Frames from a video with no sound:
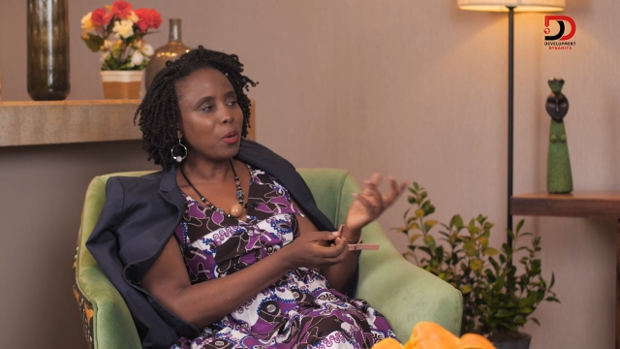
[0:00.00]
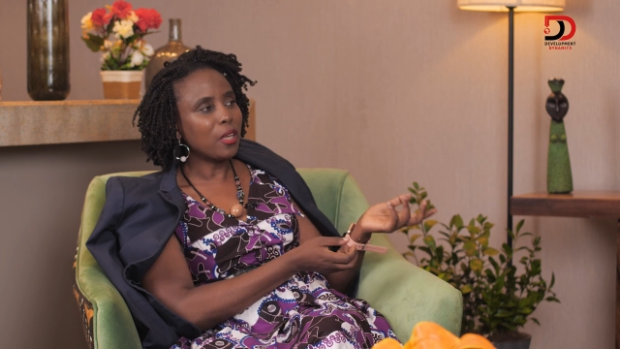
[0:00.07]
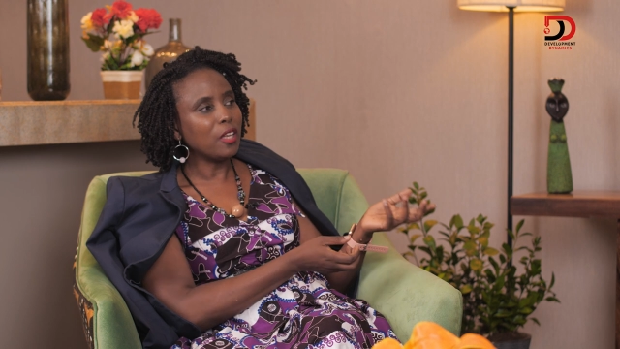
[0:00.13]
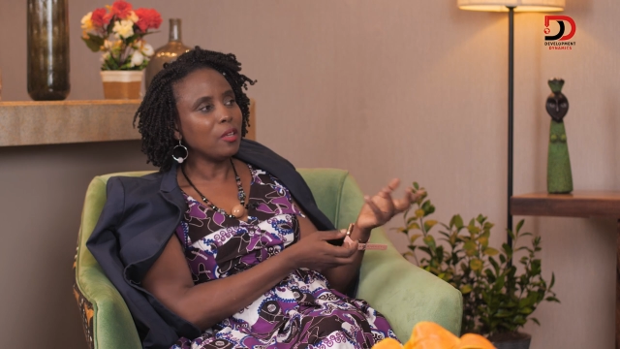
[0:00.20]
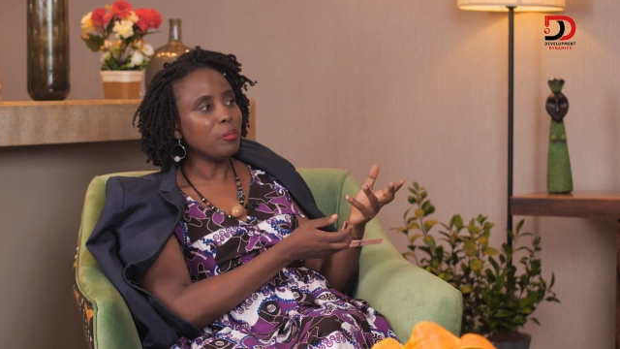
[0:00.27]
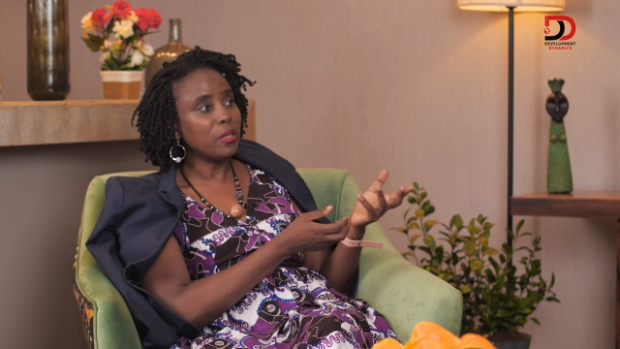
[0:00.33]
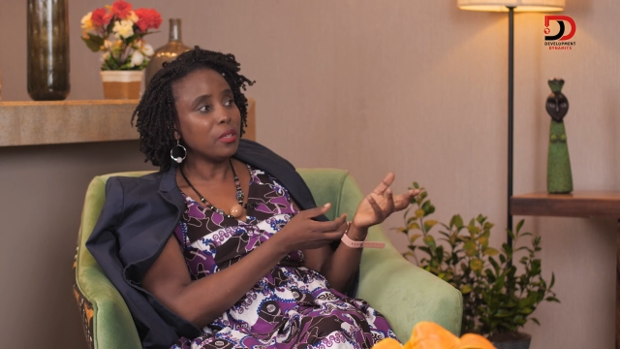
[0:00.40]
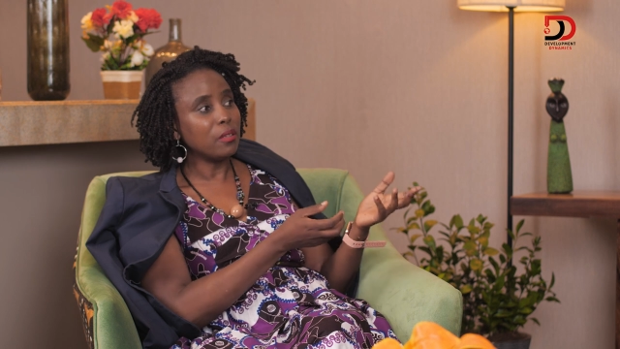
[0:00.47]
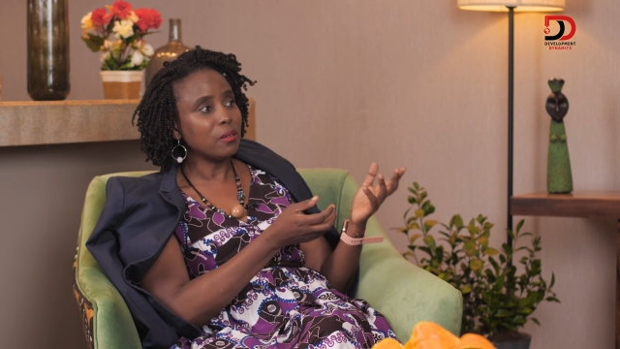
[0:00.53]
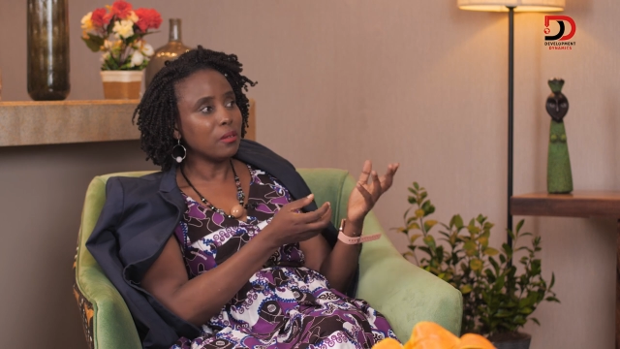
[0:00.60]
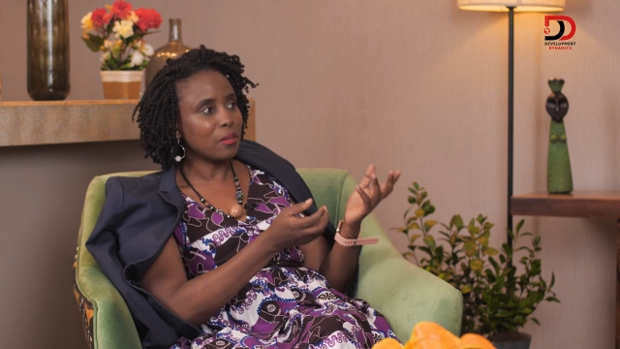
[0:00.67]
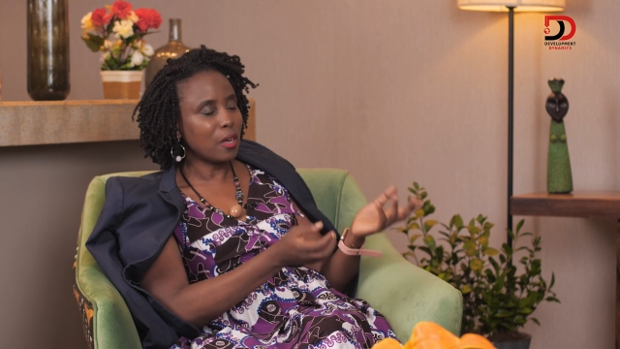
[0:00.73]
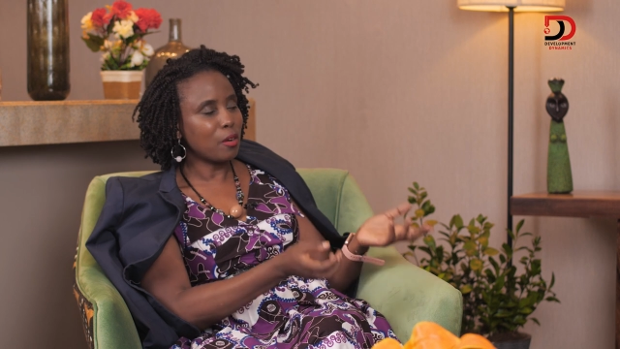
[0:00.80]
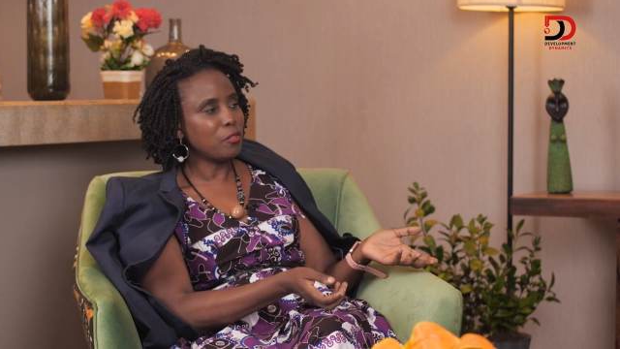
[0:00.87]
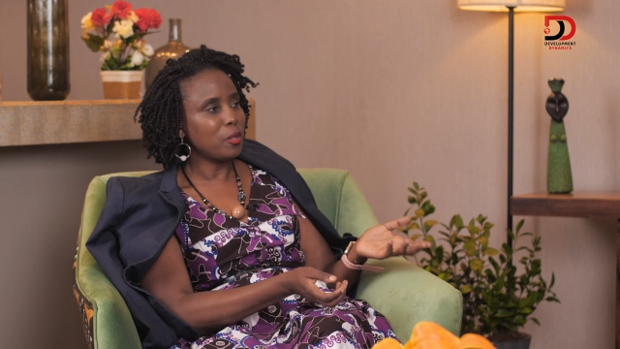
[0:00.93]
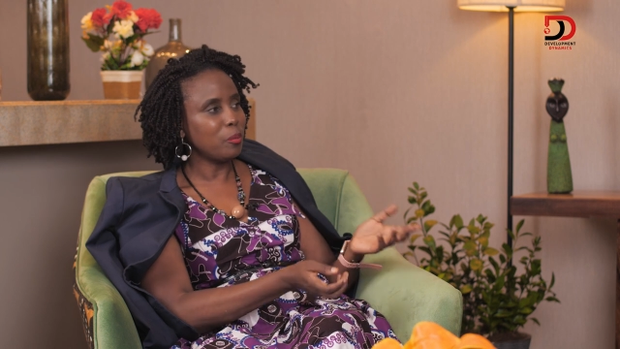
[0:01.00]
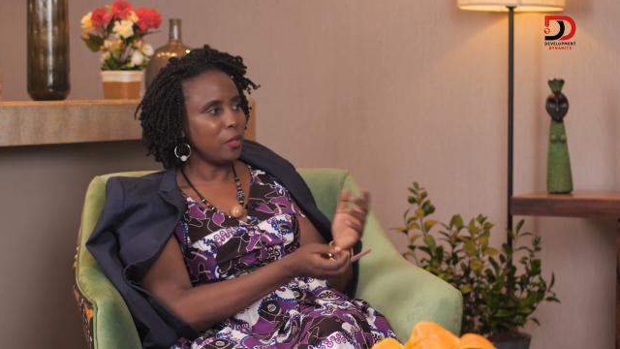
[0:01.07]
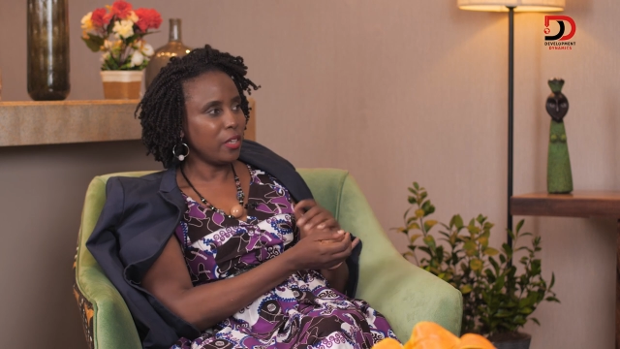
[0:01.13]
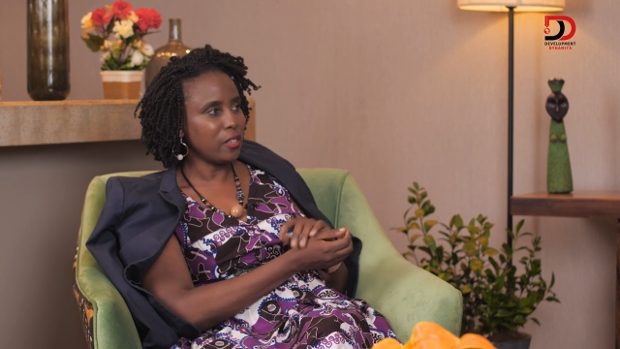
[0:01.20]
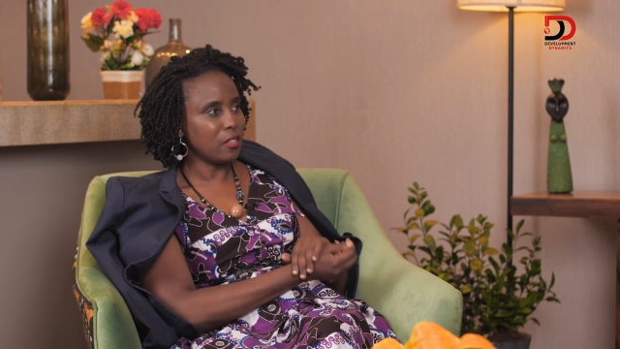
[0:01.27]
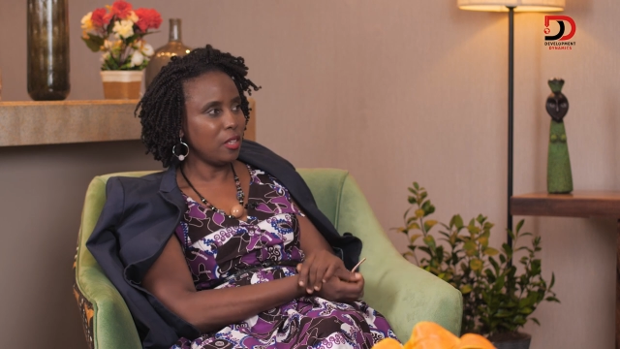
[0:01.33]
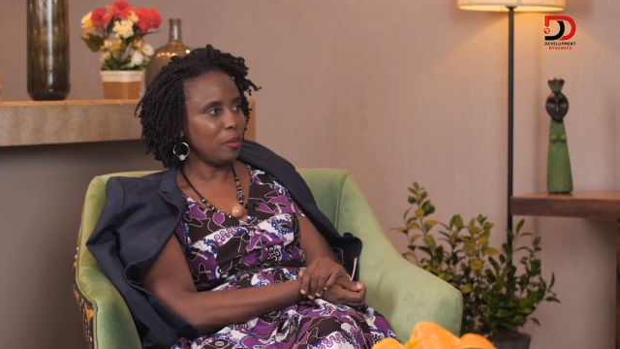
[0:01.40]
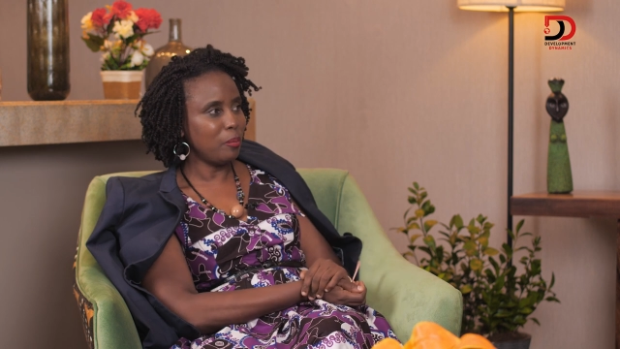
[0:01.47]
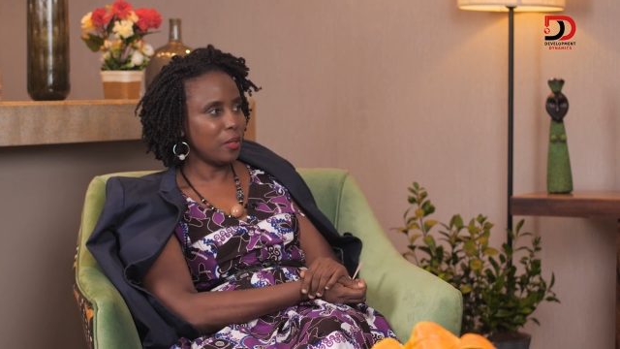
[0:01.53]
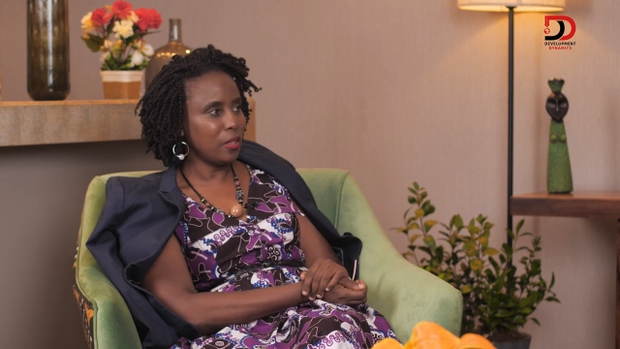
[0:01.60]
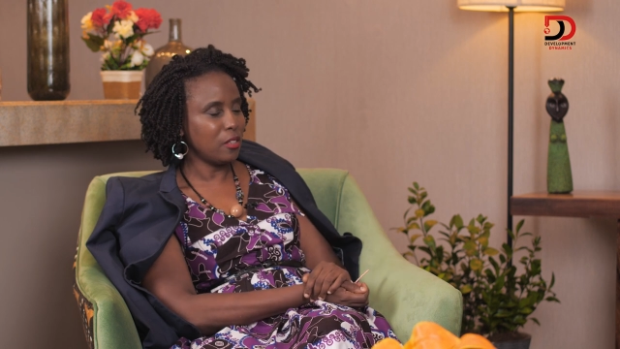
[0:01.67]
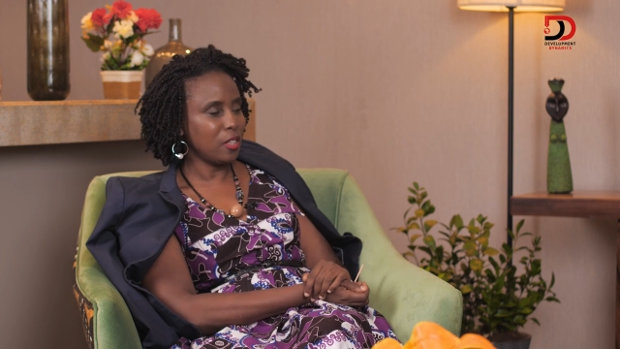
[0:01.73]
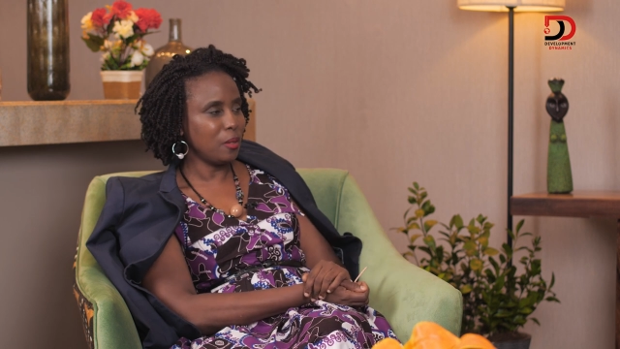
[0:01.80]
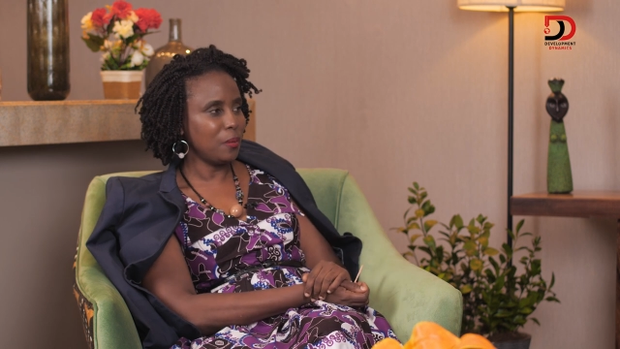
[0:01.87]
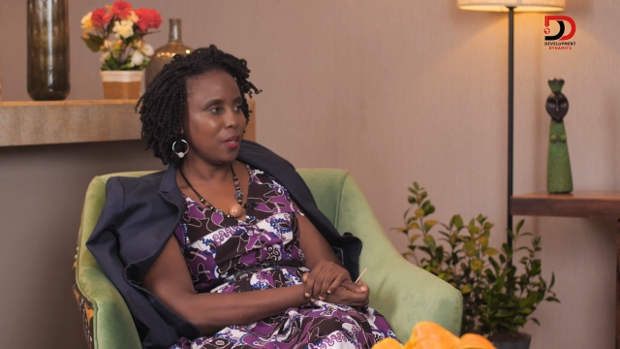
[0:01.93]
can they be comfortably mm. asleep at
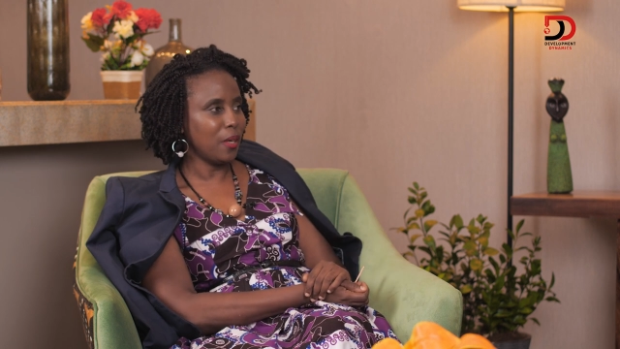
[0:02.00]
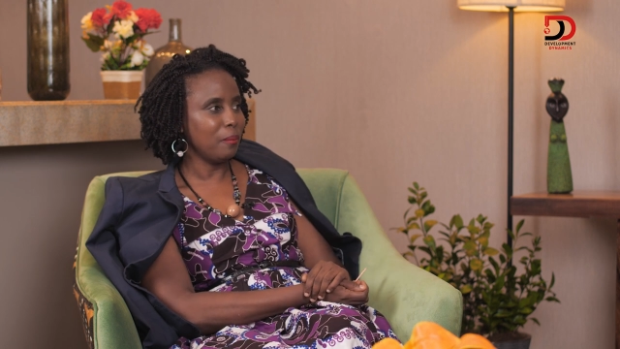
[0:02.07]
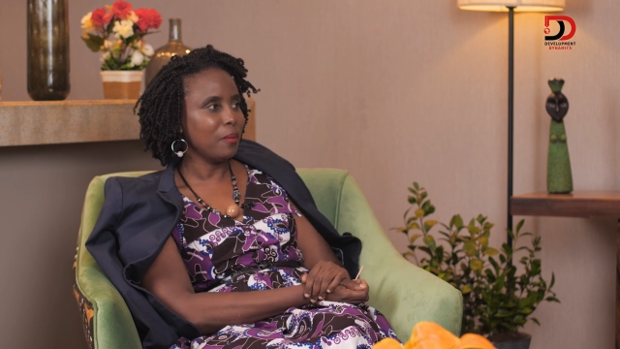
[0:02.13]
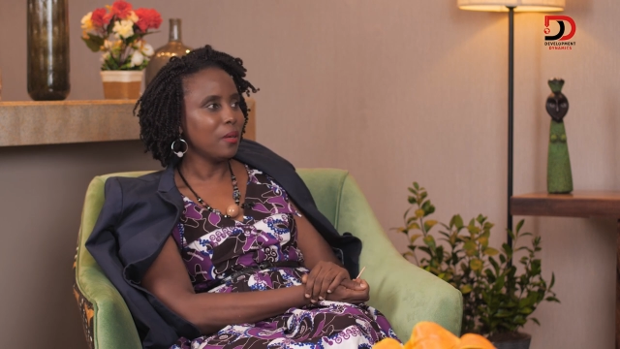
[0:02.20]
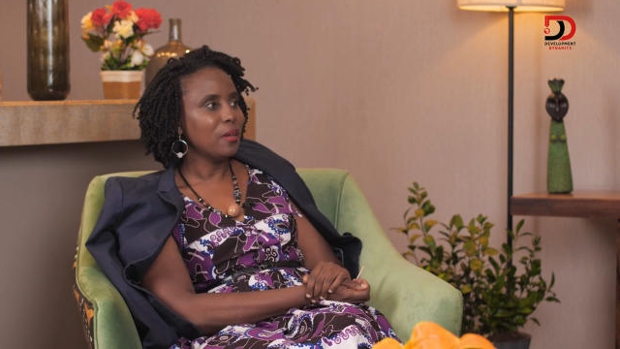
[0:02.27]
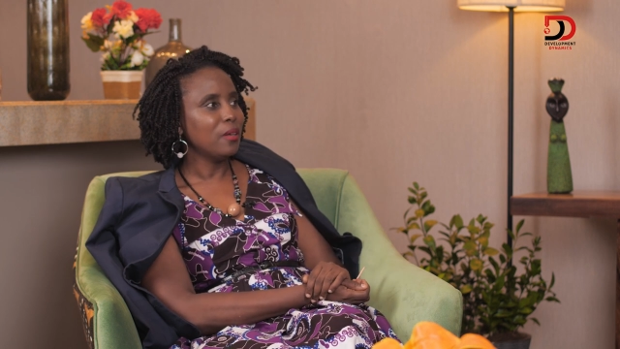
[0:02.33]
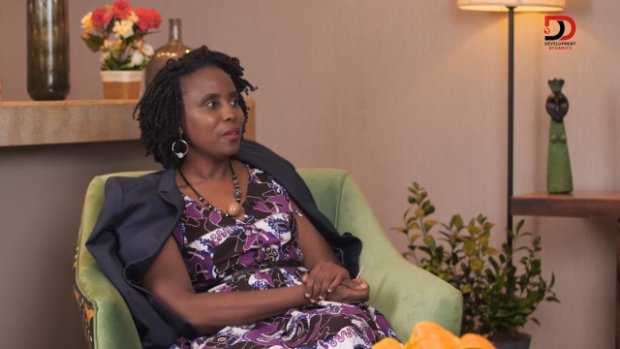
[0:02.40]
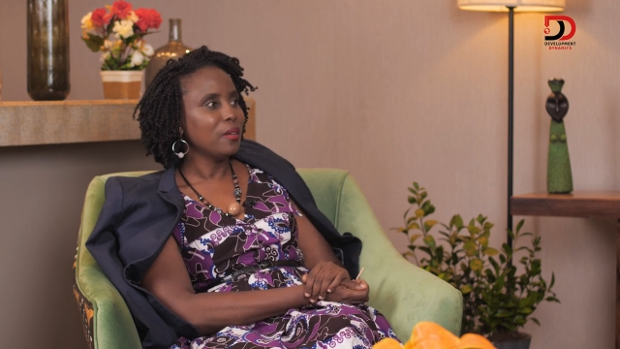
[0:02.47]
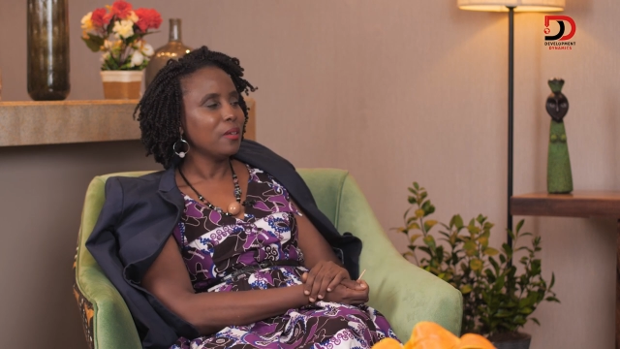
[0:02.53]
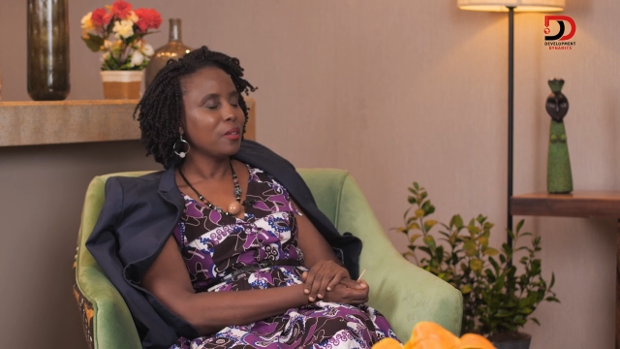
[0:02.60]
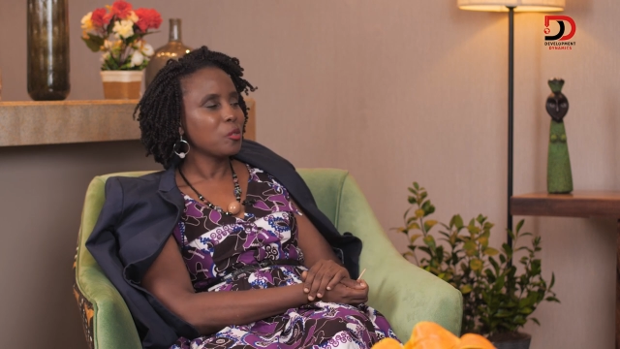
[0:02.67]
the same time? Mm.